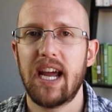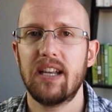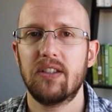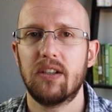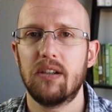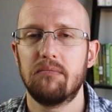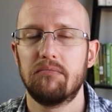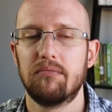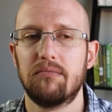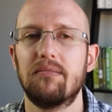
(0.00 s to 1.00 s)
answer?
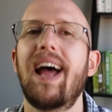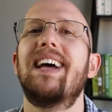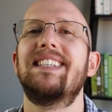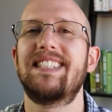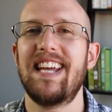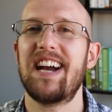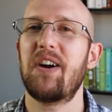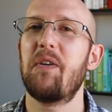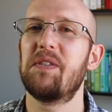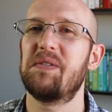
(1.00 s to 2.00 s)
Stack
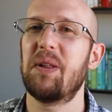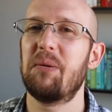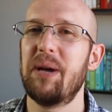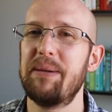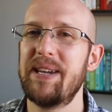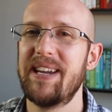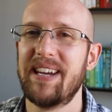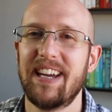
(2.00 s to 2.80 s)
Overflow, baby.